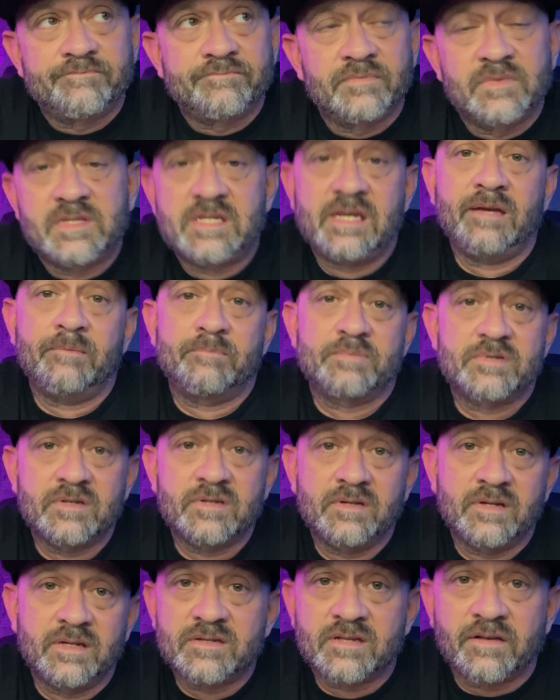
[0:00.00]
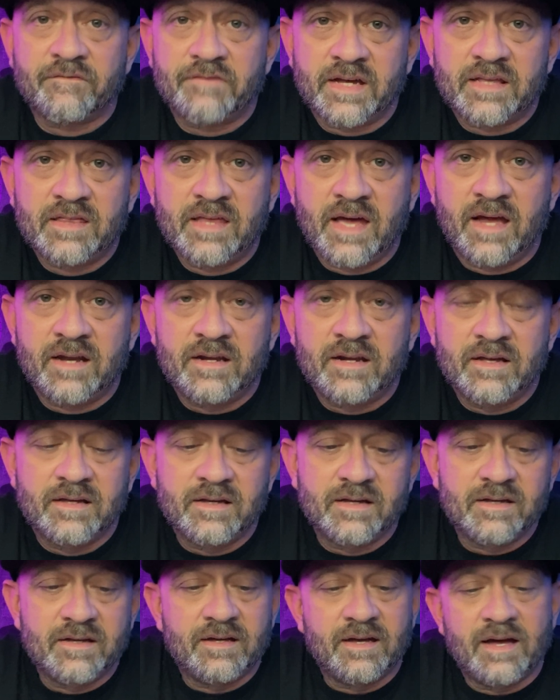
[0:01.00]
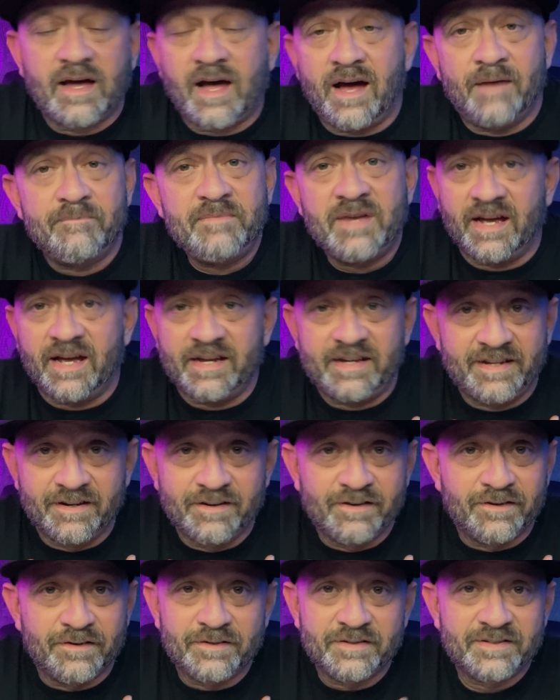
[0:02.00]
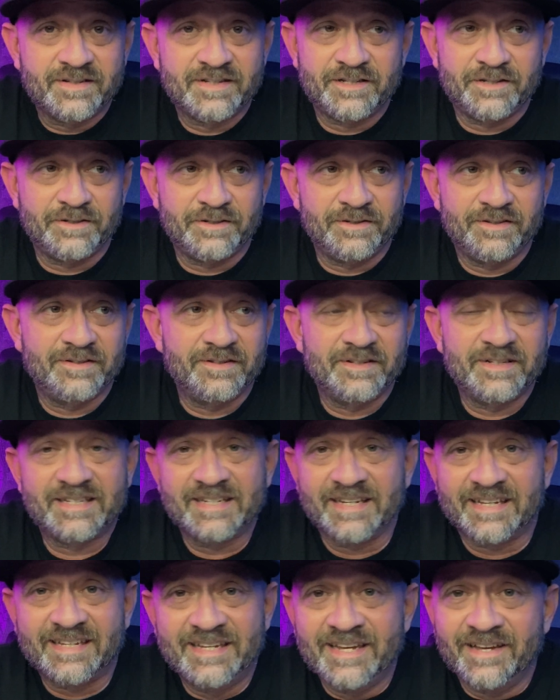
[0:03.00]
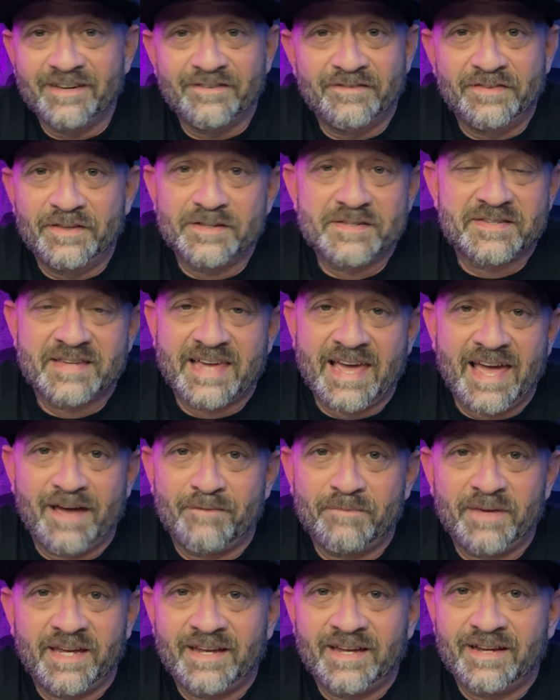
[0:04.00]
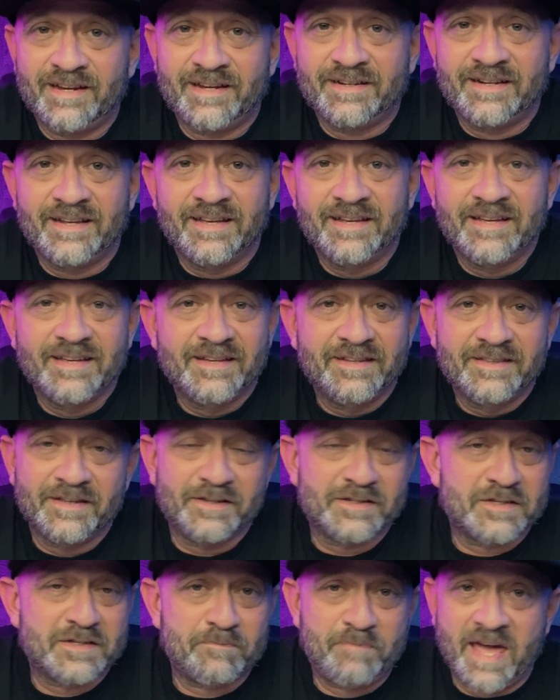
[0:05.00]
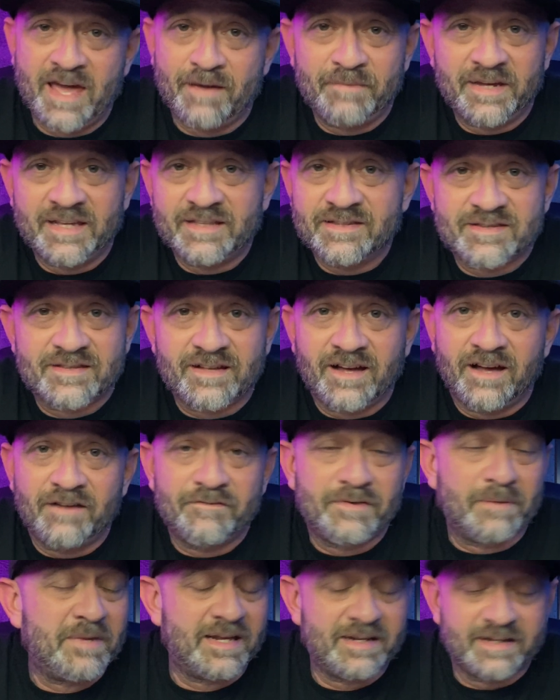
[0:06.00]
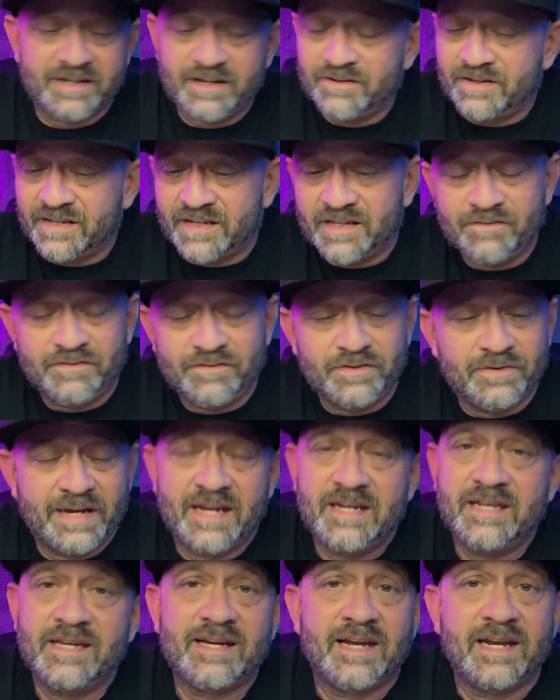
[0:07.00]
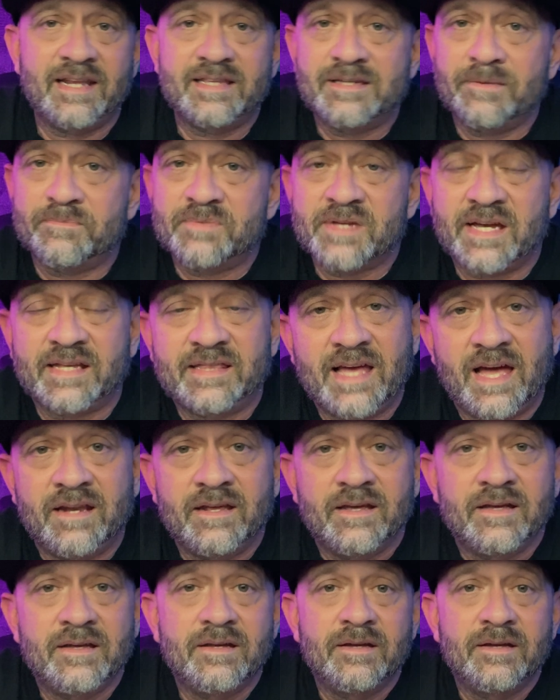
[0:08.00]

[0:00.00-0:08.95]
tips and stuff like that. I'm not here to give the scamming, the spamming stuff. I'm not here to give you any kind of tips like that,